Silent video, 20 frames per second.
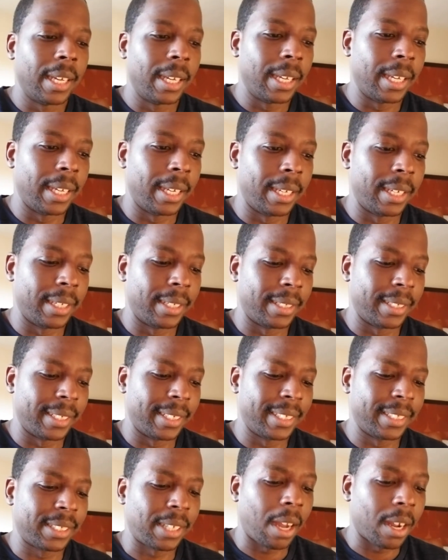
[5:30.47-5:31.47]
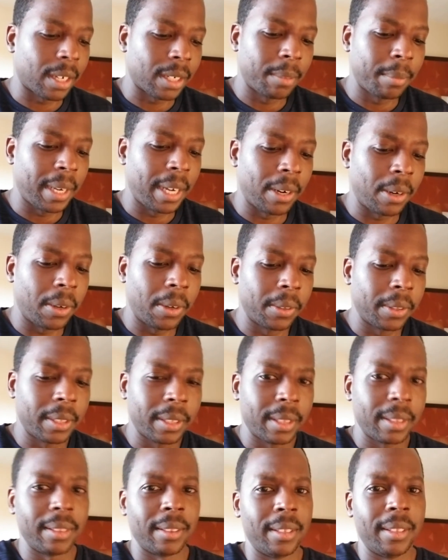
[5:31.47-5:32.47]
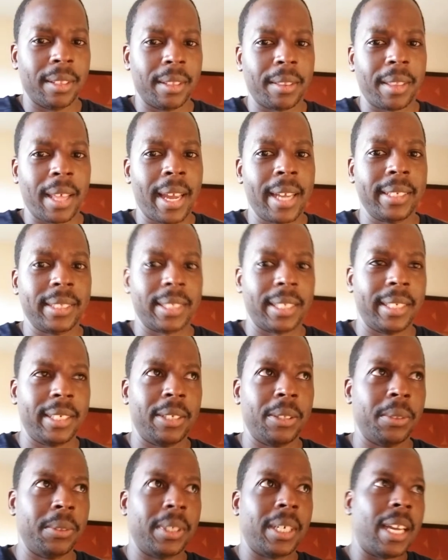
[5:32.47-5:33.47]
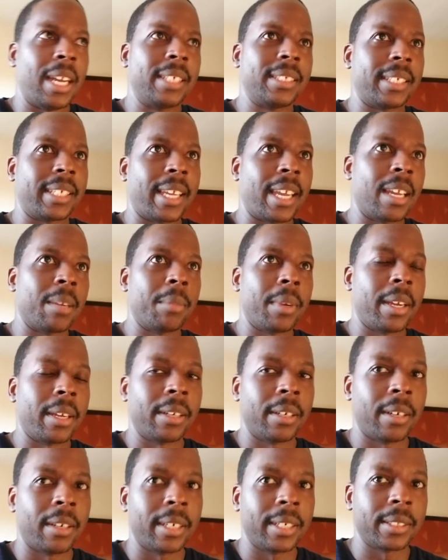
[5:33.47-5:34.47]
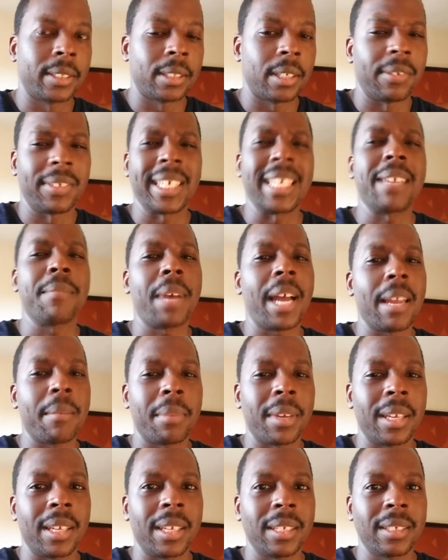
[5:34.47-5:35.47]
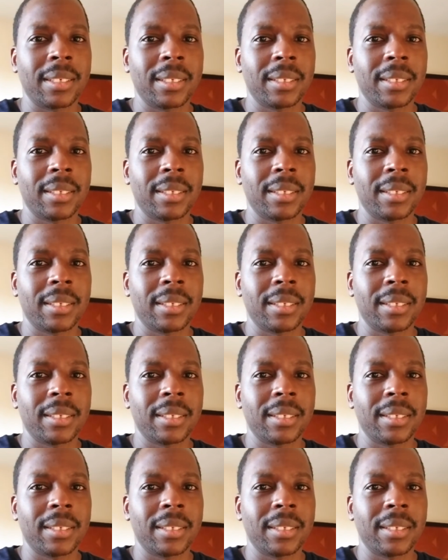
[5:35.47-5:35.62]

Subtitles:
And he's talking about all the things that he do and how he's a gangbang and all that stuff. He might be.